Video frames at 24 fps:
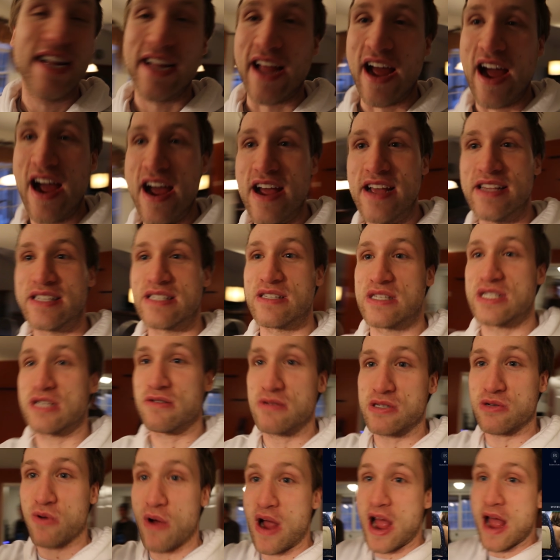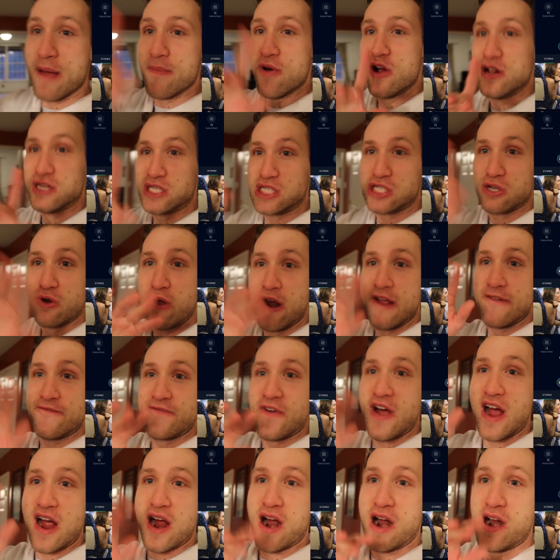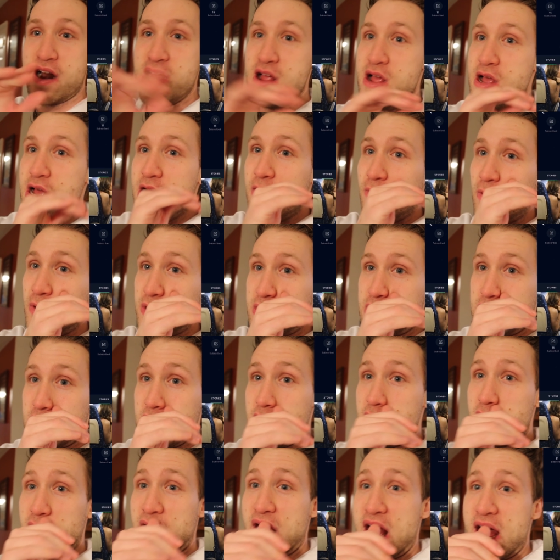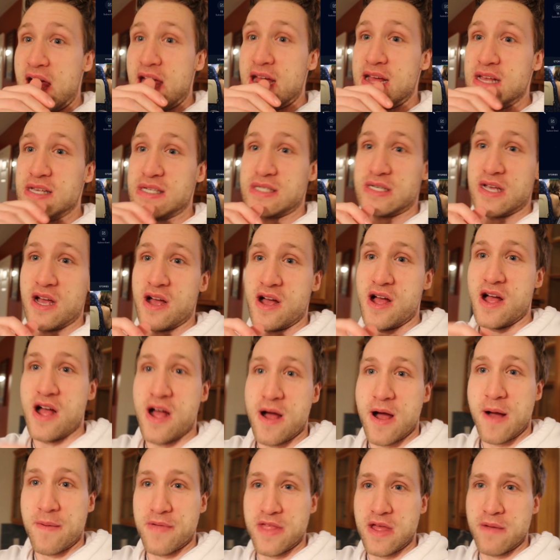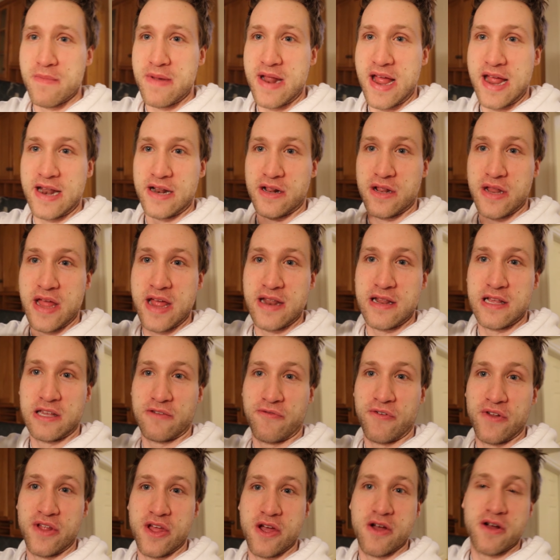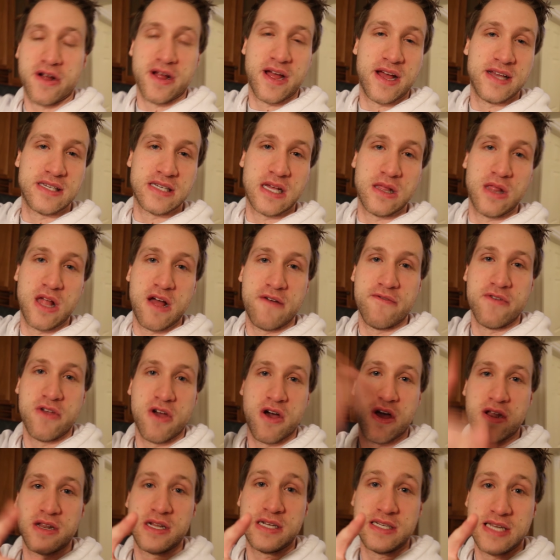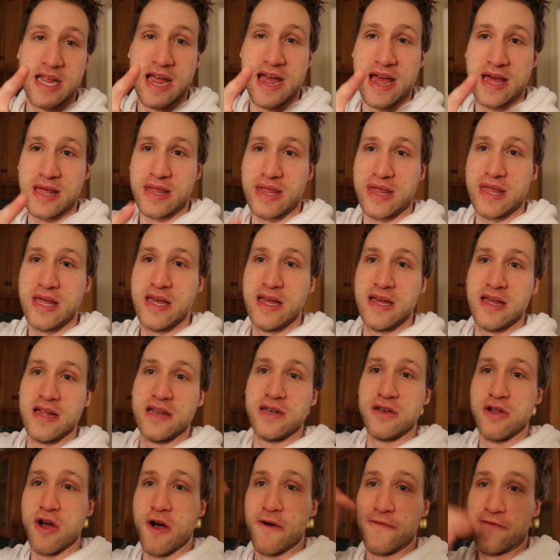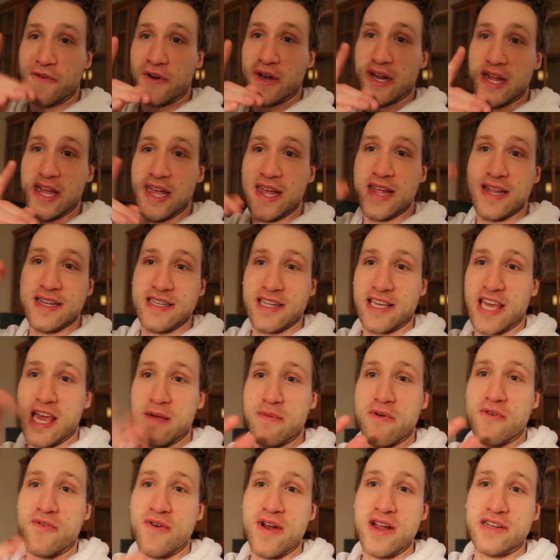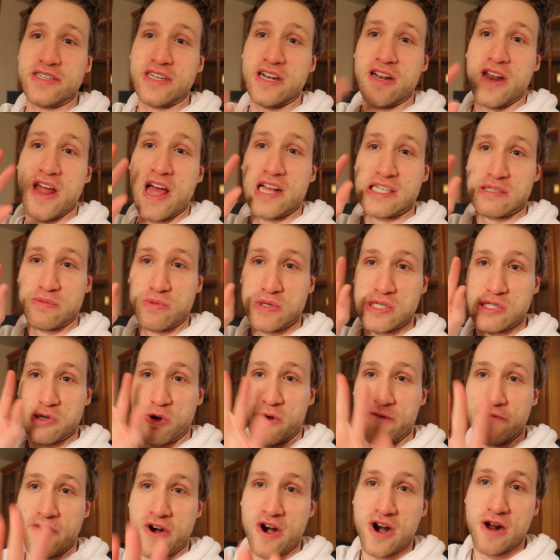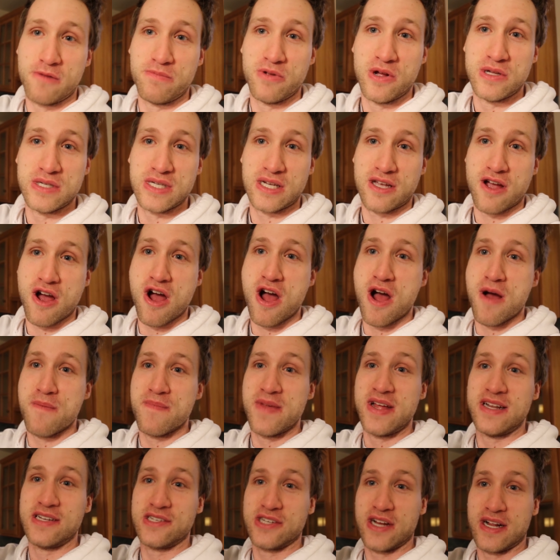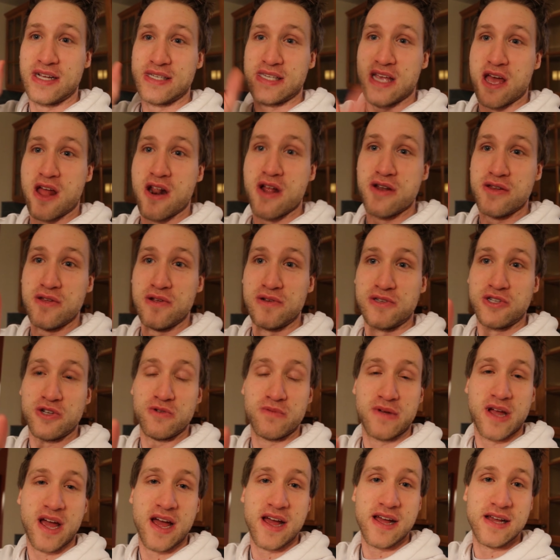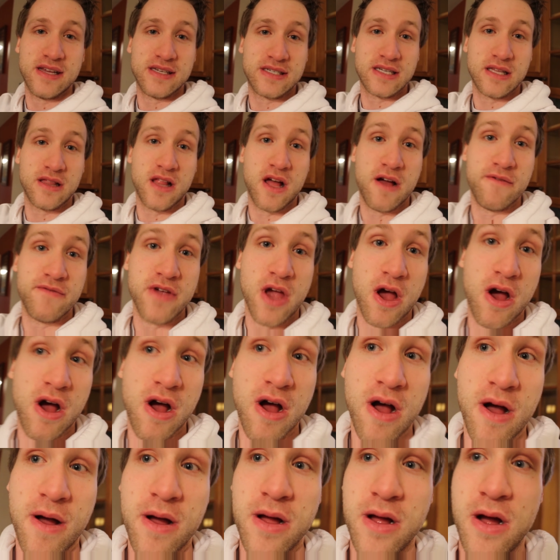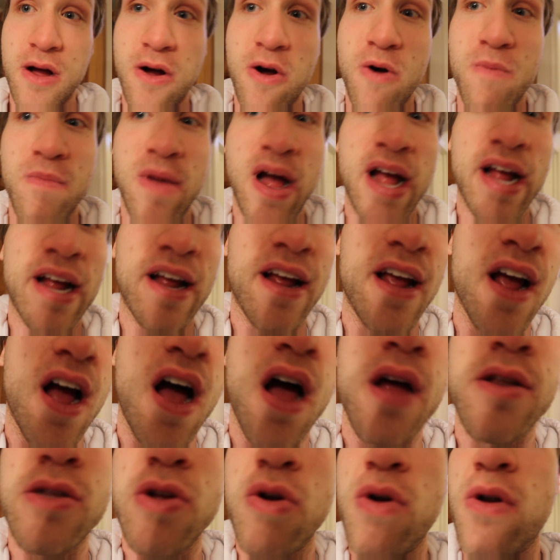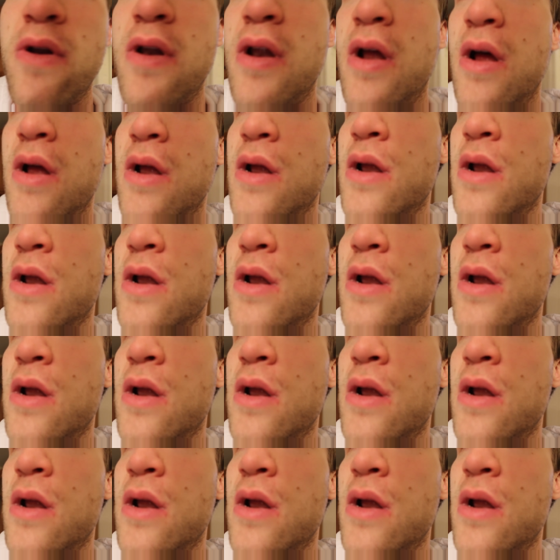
Guys, subscribe on Story Fire. We'll see you guys. Uh, I'm gonna end, end this video, guys. I love you all to death. Don't forget to keep it Ridgid. Lots more story fire uploads to come. And check us out on YouTube, guys. Love y'all. Oh my god, dude.